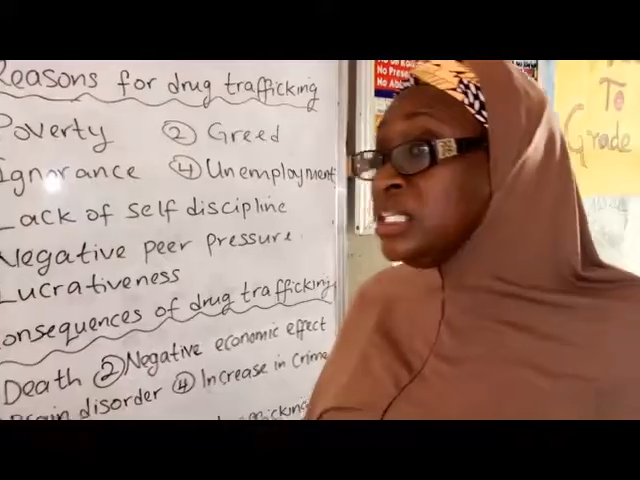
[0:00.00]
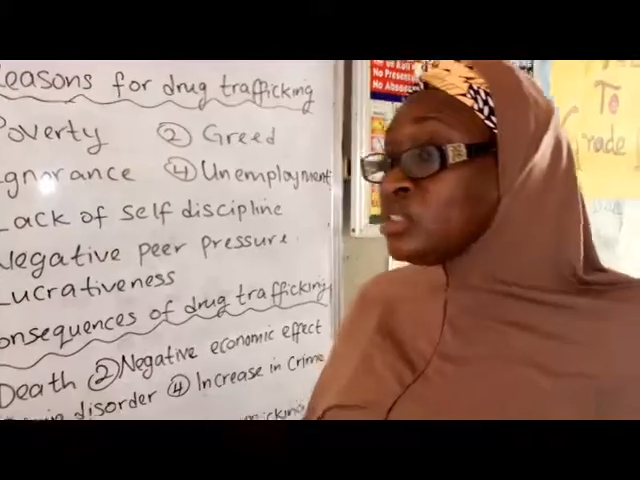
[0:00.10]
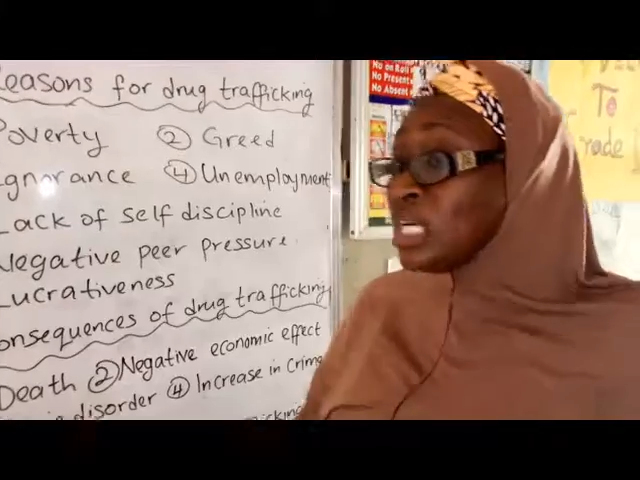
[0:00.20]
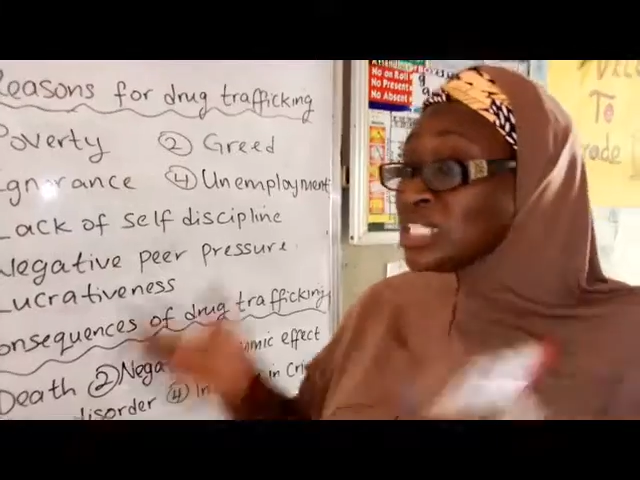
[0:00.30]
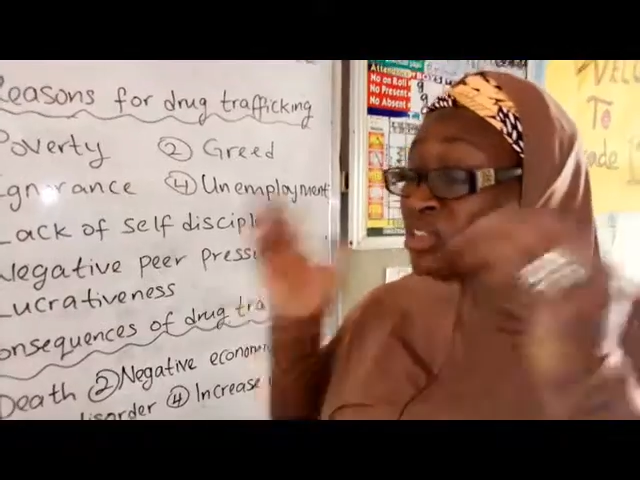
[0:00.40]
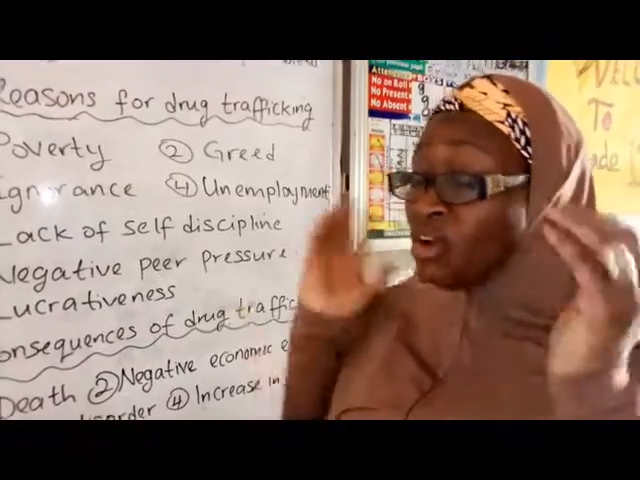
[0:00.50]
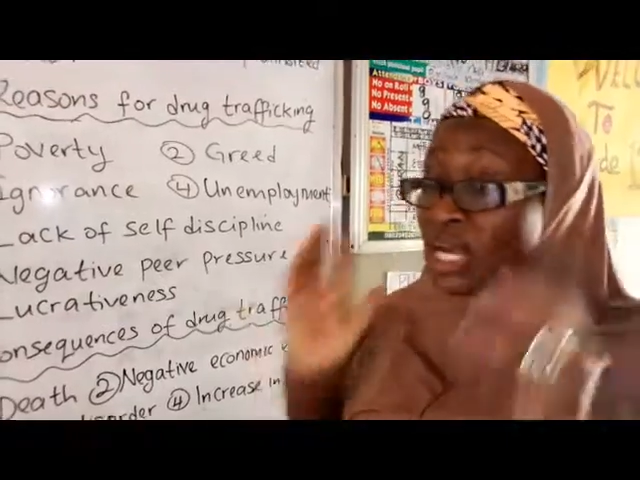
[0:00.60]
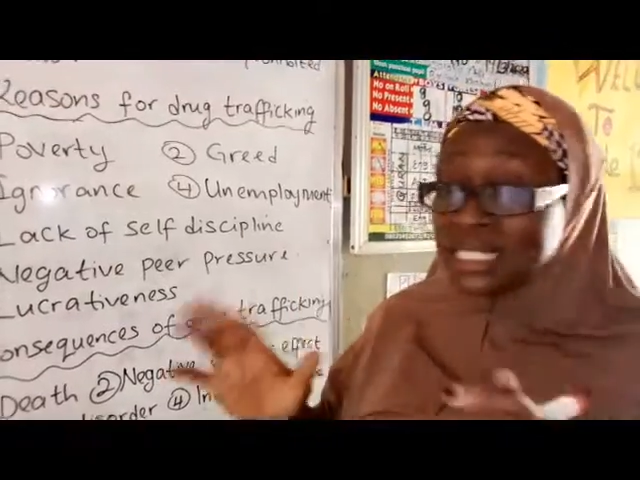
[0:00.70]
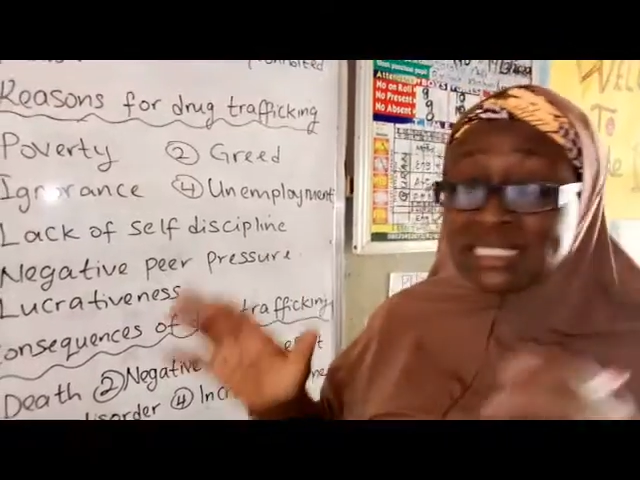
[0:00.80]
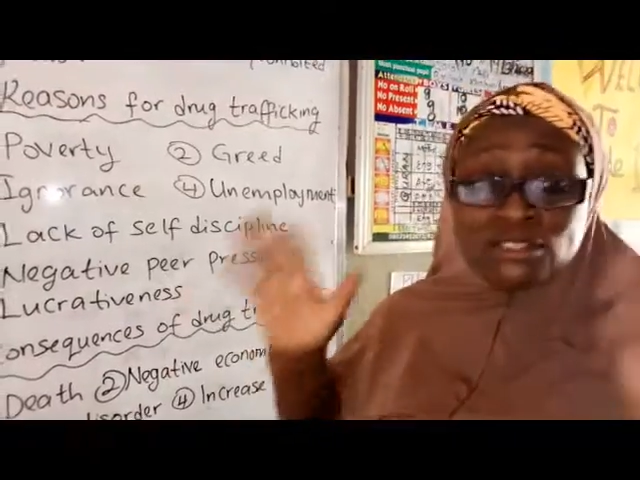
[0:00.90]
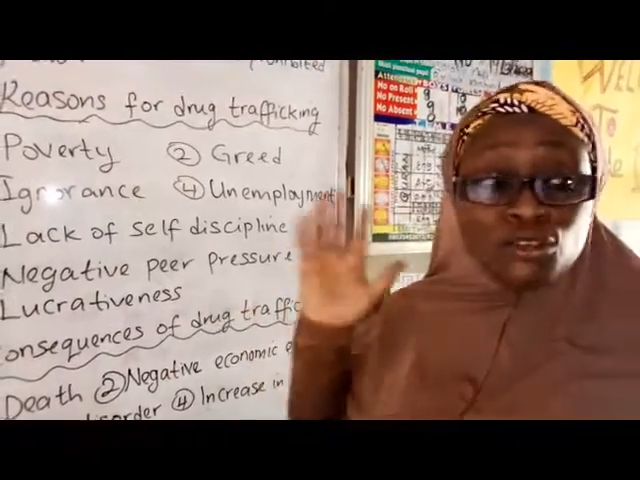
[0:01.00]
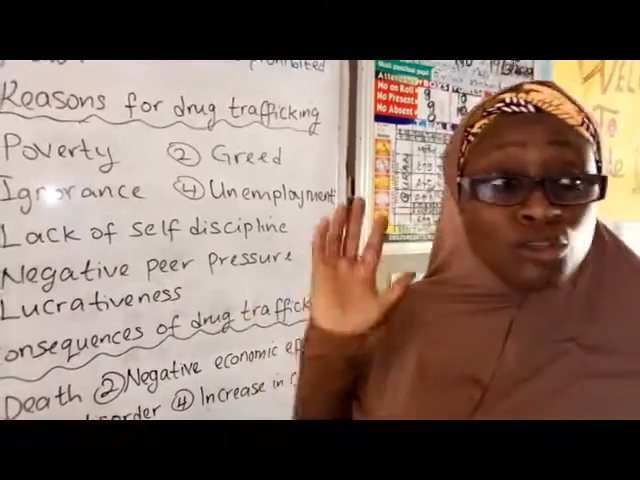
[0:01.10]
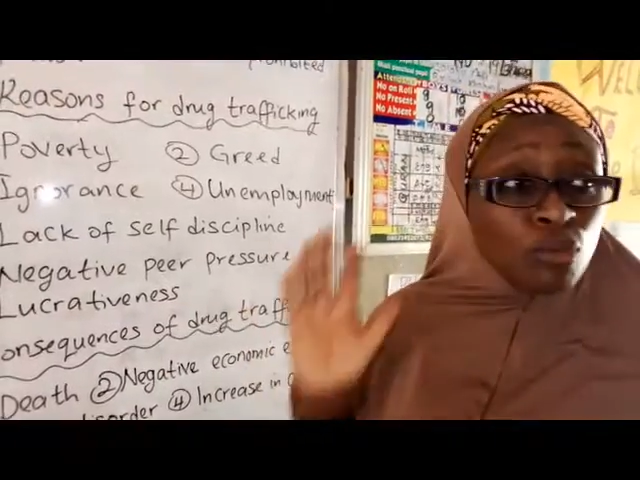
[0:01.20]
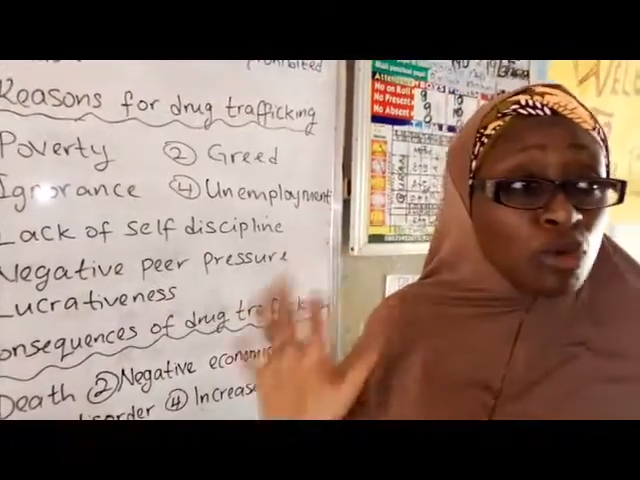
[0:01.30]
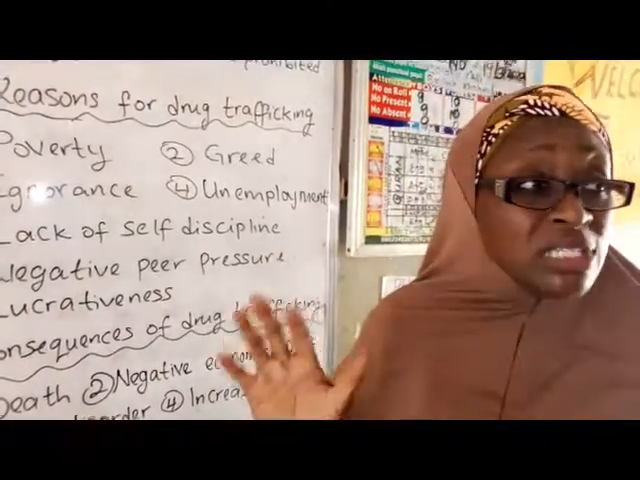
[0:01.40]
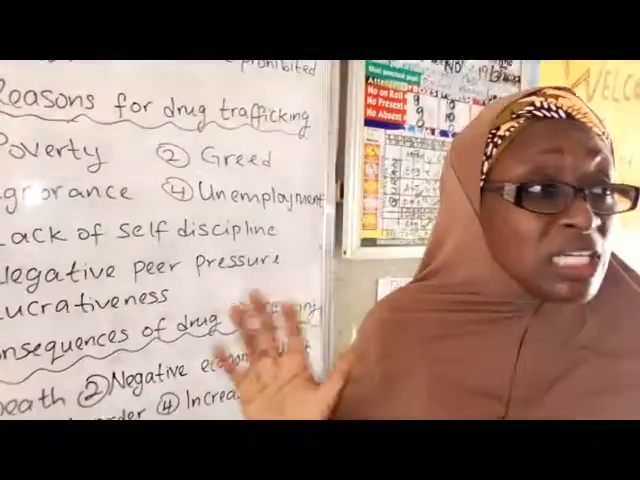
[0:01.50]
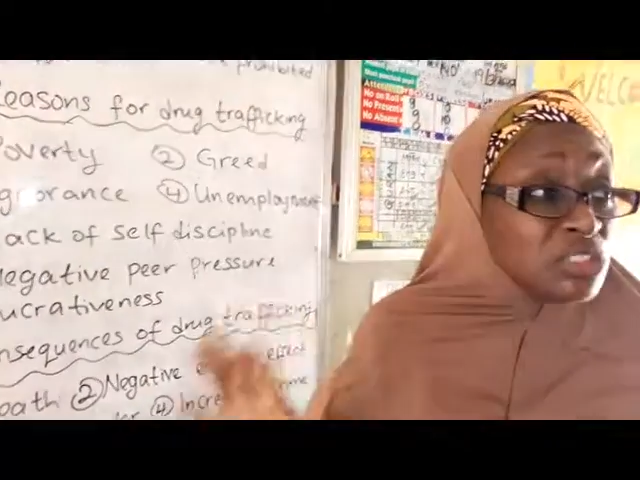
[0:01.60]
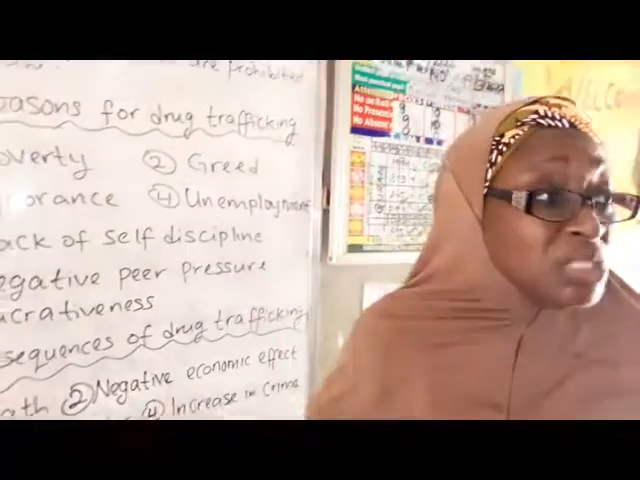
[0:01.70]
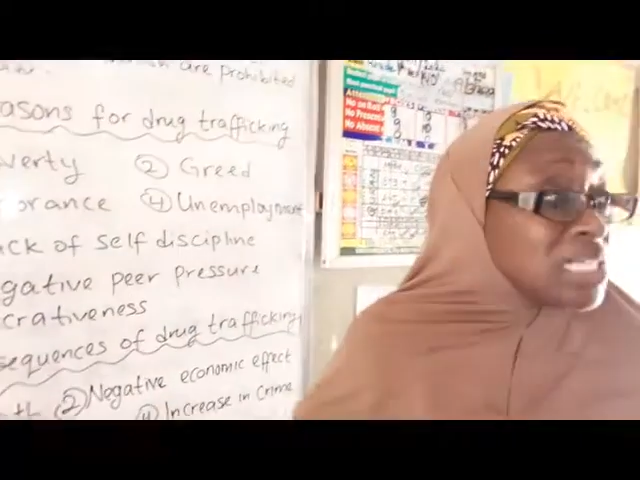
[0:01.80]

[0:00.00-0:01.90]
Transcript: So as long as they don't know what they're doing,